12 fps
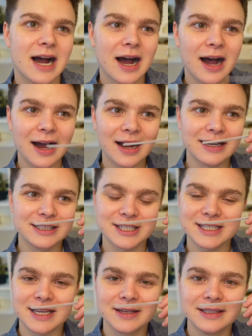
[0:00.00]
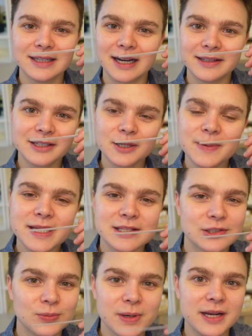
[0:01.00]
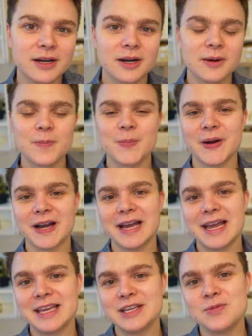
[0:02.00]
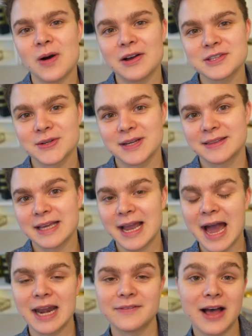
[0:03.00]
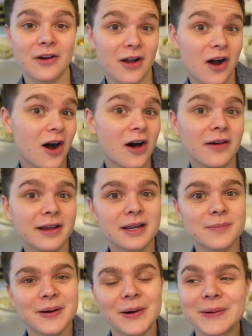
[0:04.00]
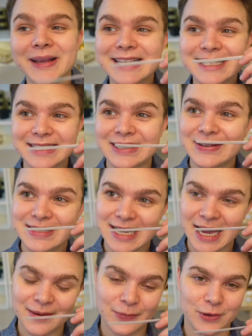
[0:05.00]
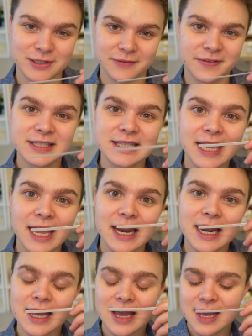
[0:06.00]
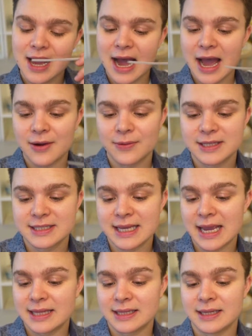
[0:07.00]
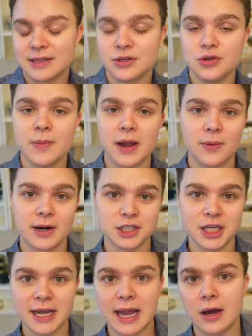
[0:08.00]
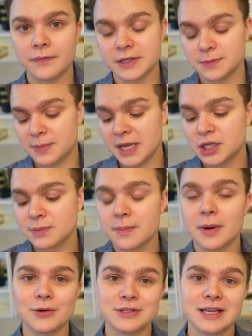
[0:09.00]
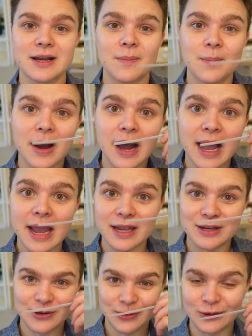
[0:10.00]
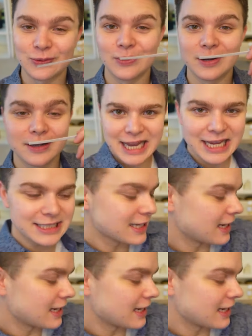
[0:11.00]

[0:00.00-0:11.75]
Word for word: uh, just a little bit sweeter, but you also get that kind of alcoholic component, so it's kind of more sophisticated. I would say that you might want to check out this Peach Mimosa by Northwood. Next